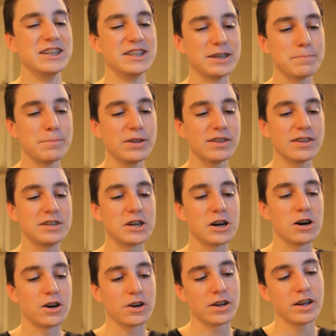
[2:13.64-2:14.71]
Jimmy the
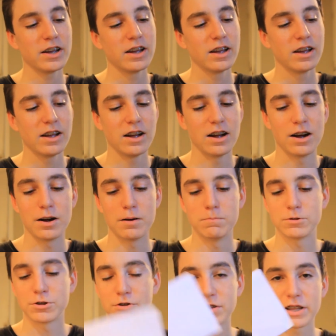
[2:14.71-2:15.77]
dog,
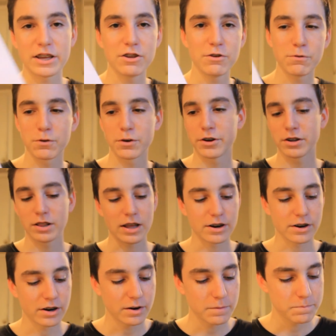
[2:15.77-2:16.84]
so thank you for your
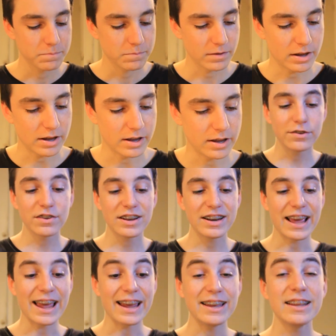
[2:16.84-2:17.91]
letter. And he
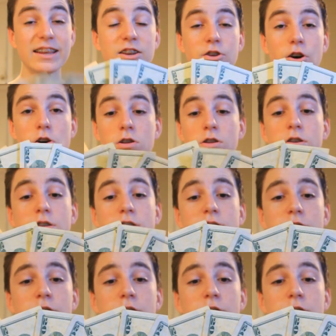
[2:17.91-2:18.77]
sent $80.